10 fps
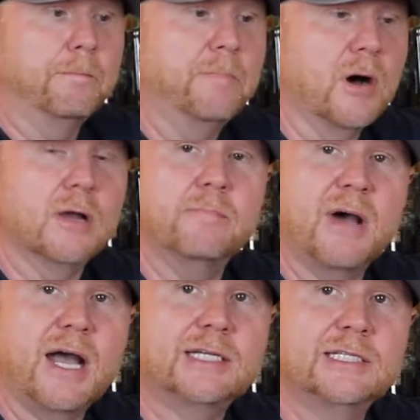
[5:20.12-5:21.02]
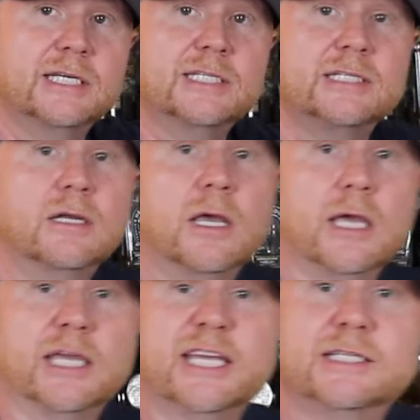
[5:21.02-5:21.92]
unbox this,
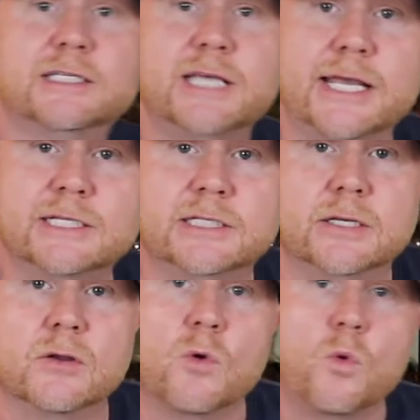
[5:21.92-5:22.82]
and get to tasting.